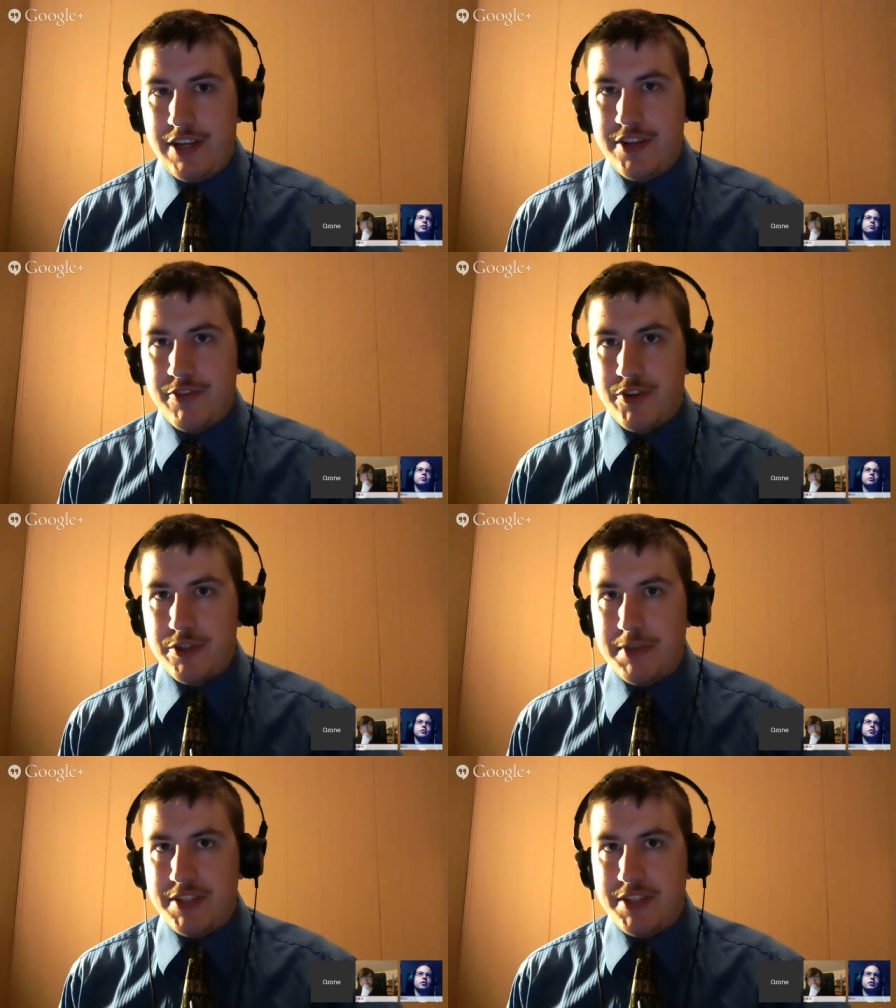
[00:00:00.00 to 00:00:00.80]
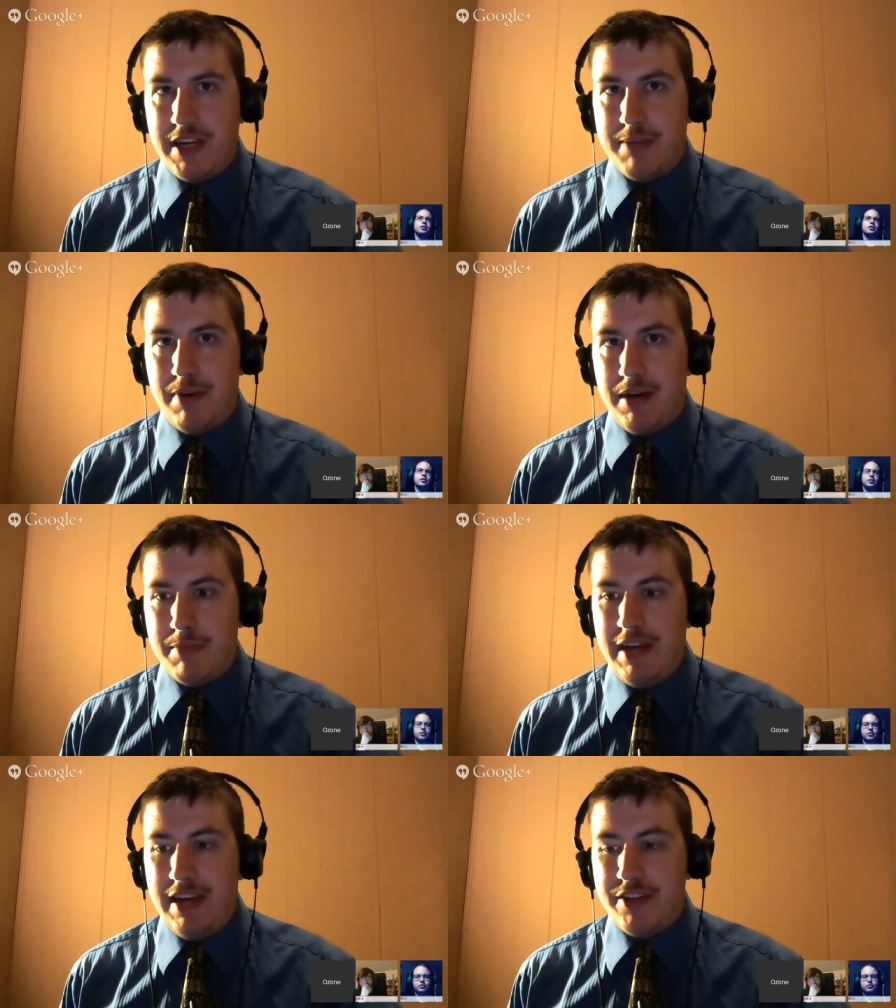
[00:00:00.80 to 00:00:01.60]
Jeff Gerstmann at Giant
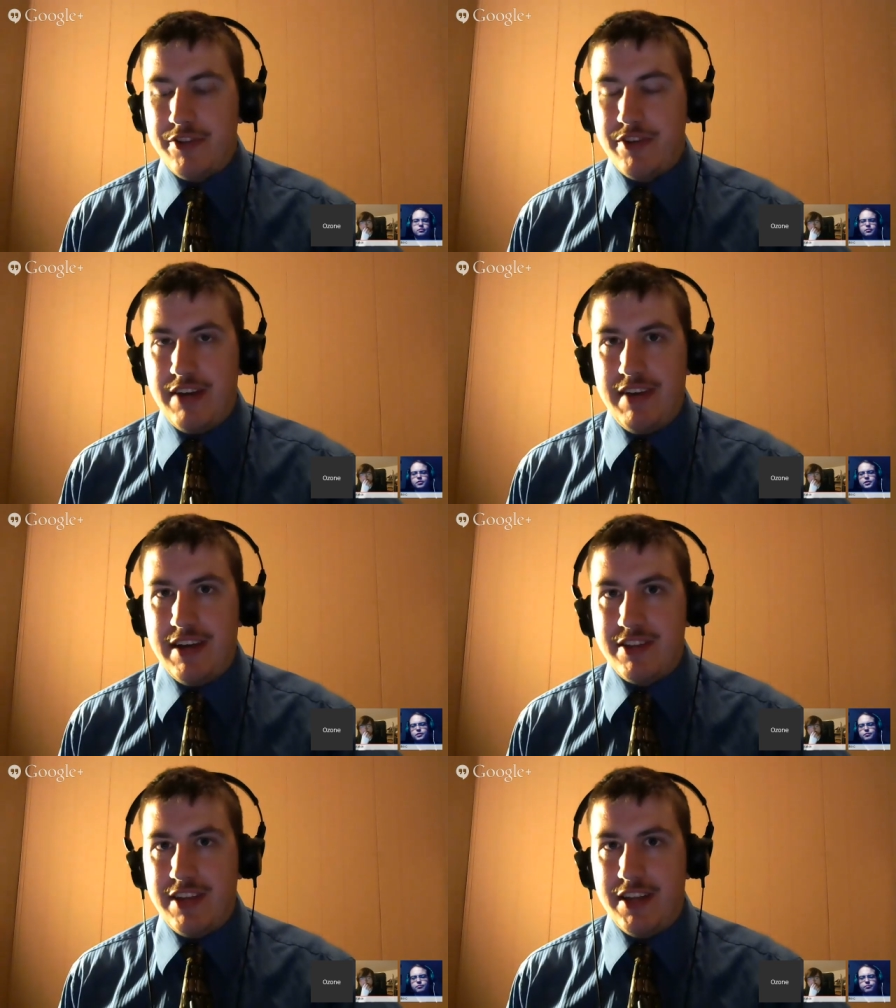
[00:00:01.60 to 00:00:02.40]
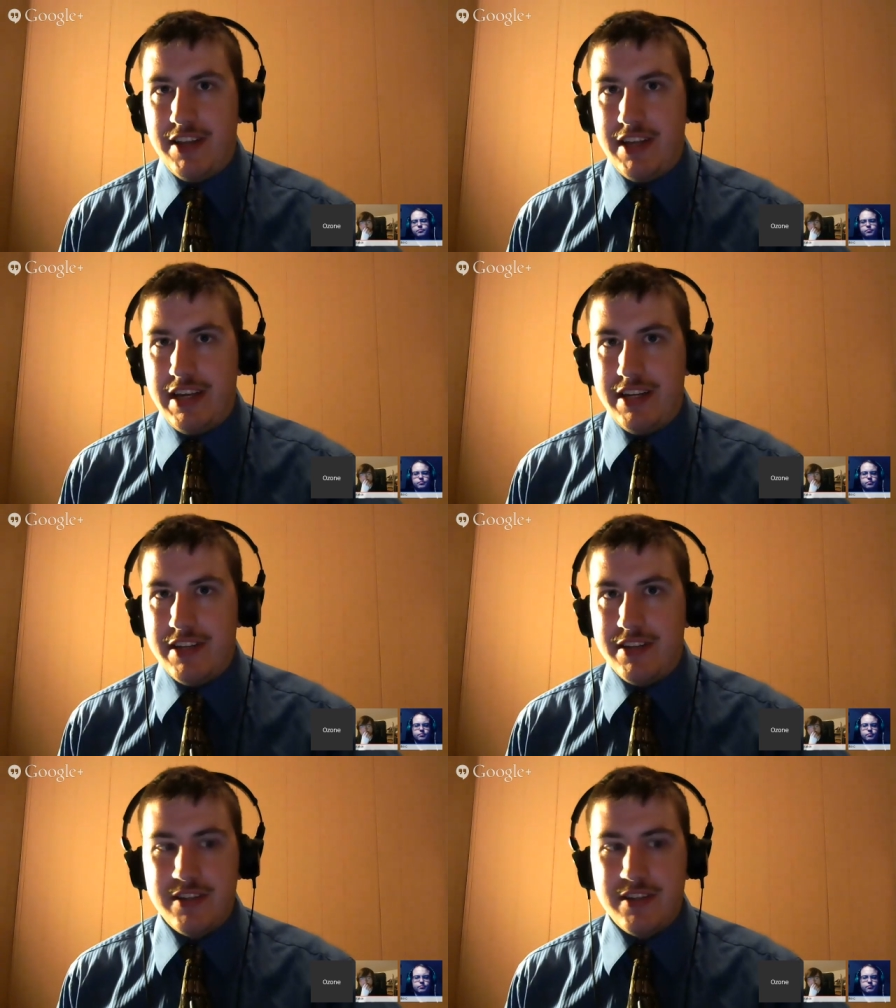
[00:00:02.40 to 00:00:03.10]
Bomb had to drive out to LA